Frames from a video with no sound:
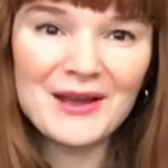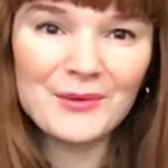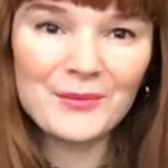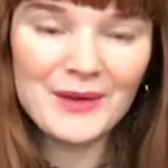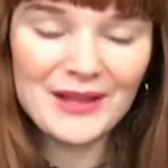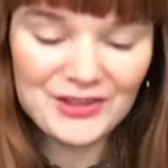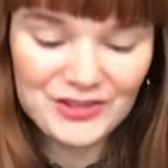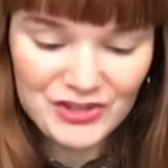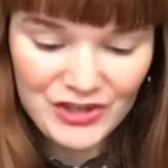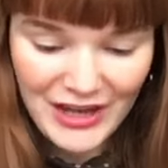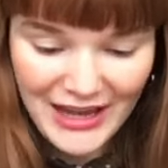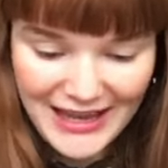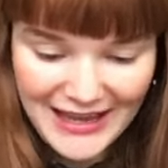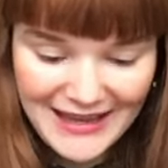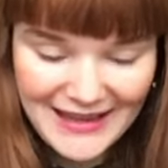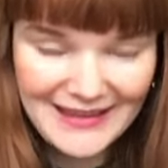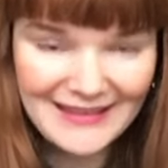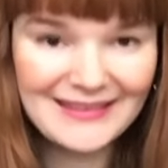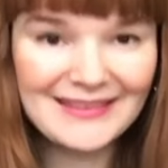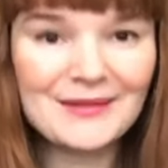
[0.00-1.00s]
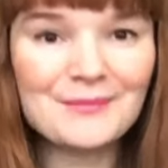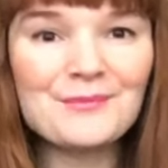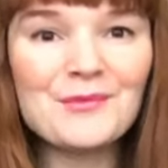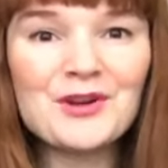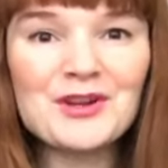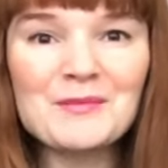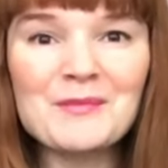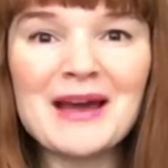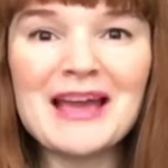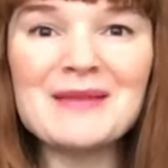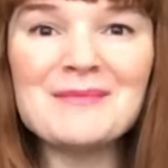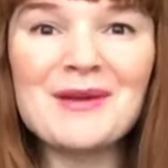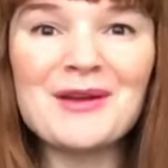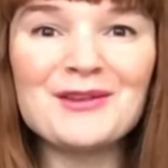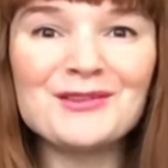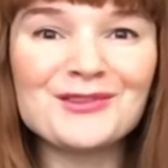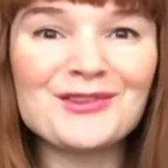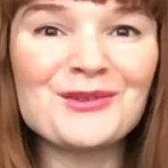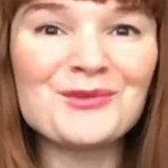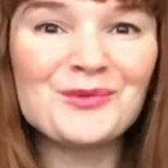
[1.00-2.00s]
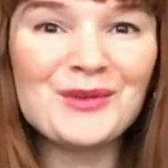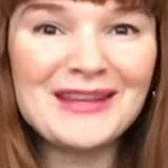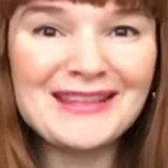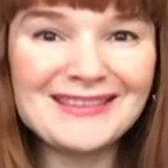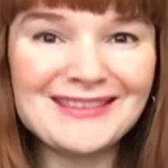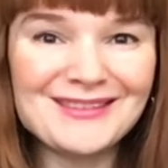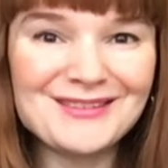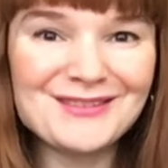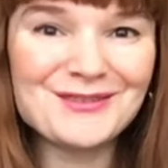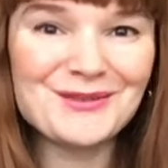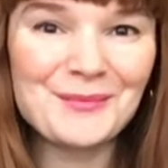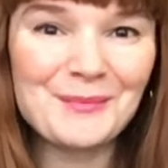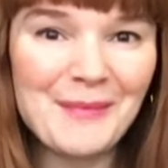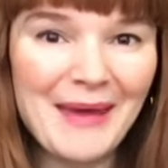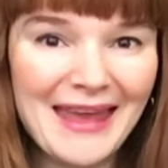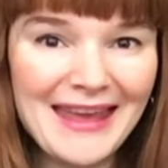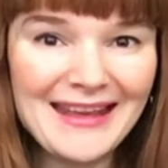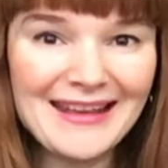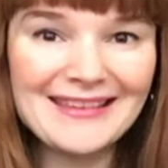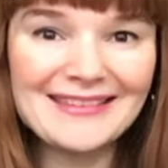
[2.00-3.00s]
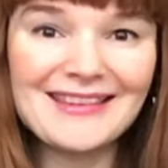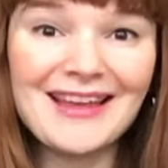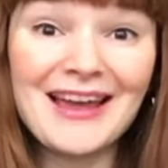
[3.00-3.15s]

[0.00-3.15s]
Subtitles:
which is one of my most recent makes.